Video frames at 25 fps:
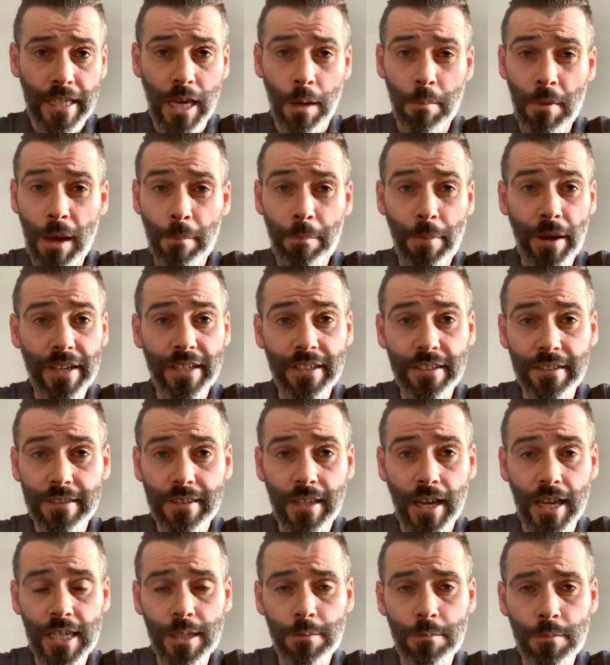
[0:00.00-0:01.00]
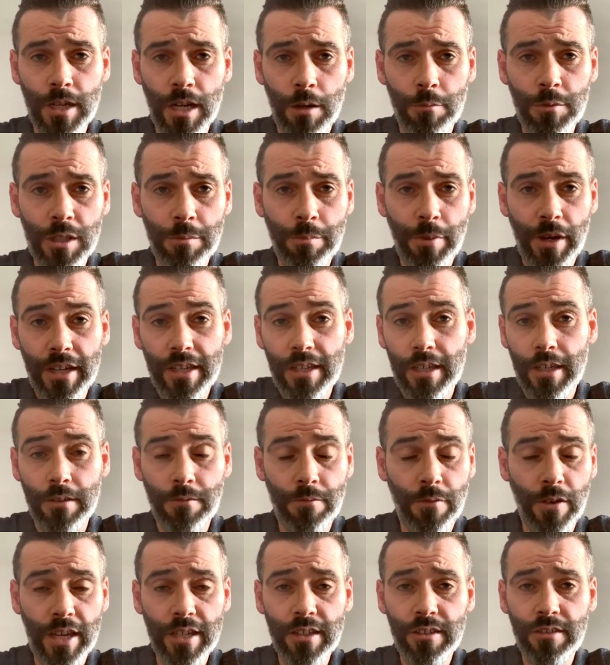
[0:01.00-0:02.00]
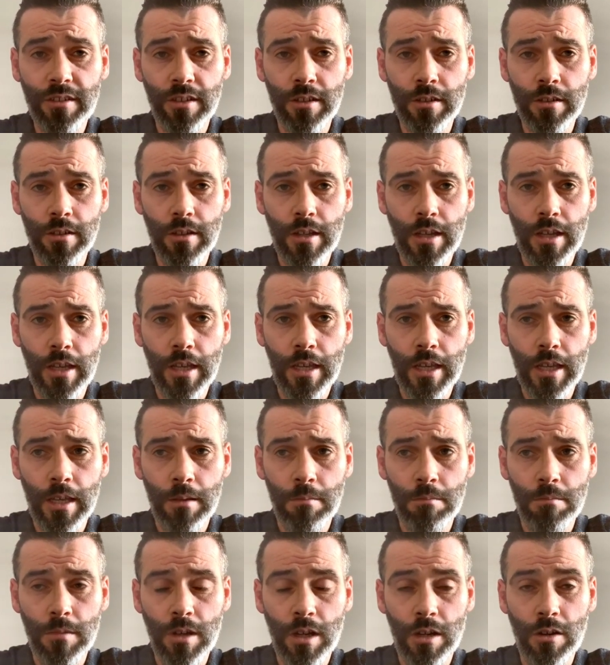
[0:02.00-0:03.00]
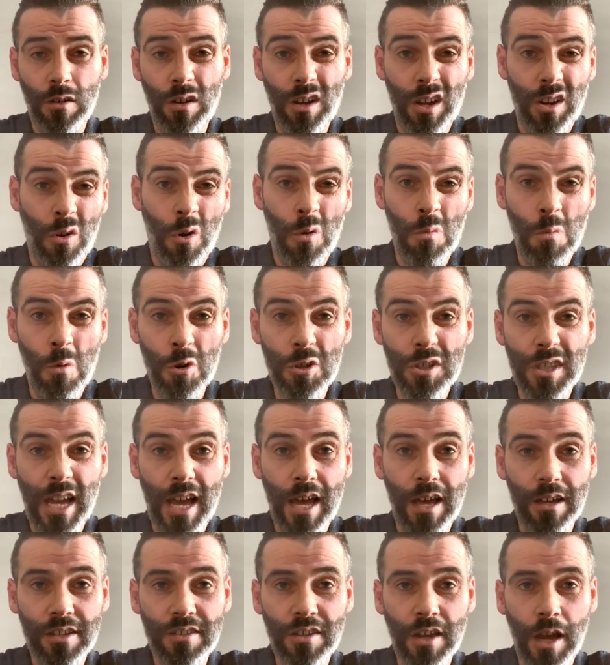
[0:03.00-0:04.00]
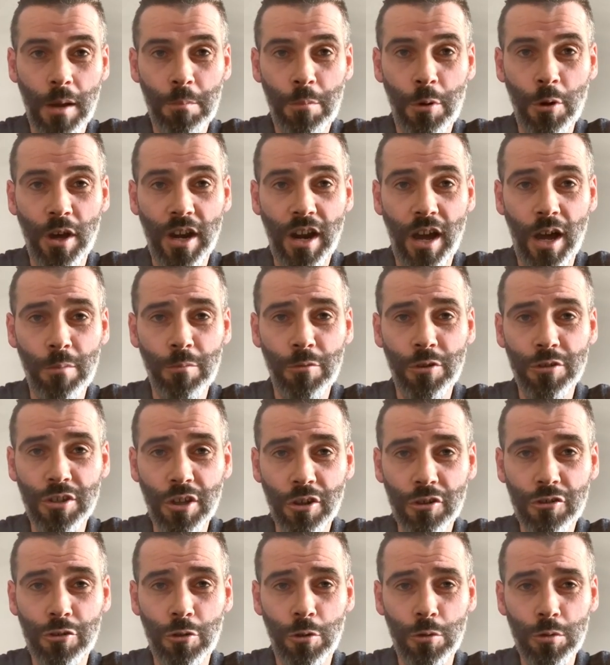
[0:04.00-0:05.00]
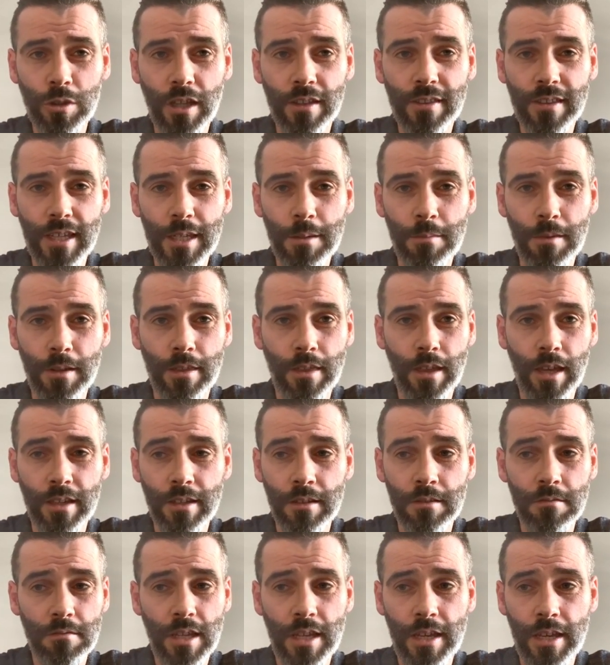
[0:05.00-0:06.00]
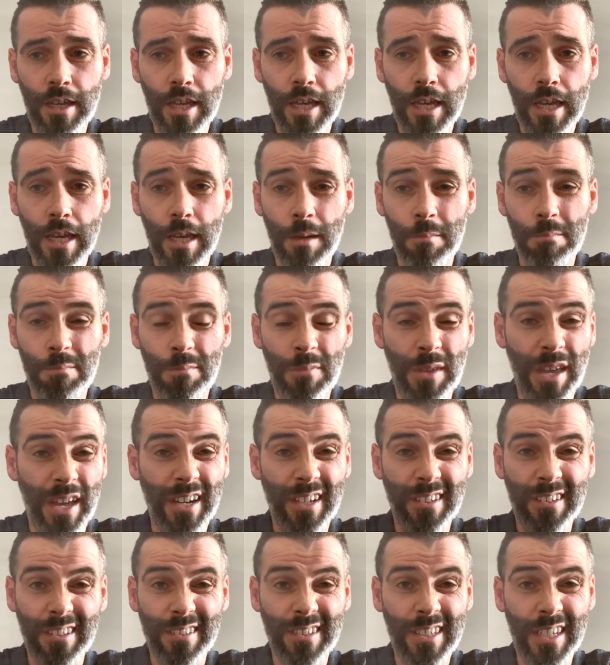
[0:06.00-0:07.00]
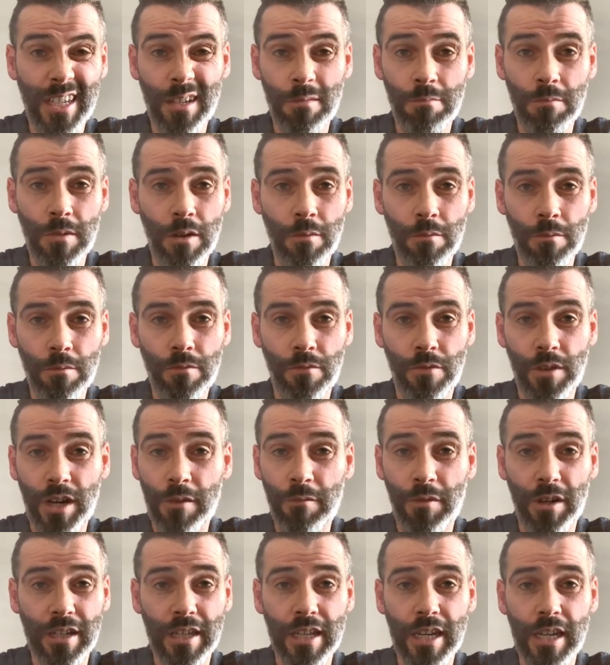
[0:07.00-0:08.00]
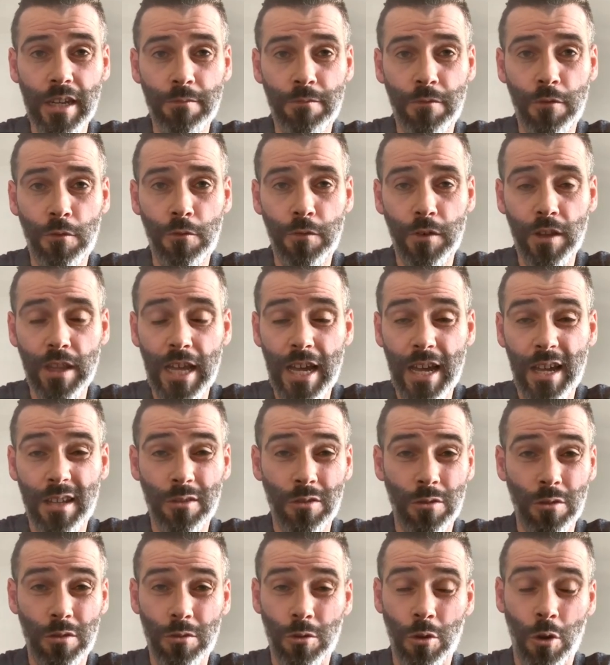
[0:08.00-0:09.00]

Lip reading: give me a bit of his time and a wee bit of advice and almost that sort of put an arm on your shoulder type of thing. And as I say, I'm forever grateful for that.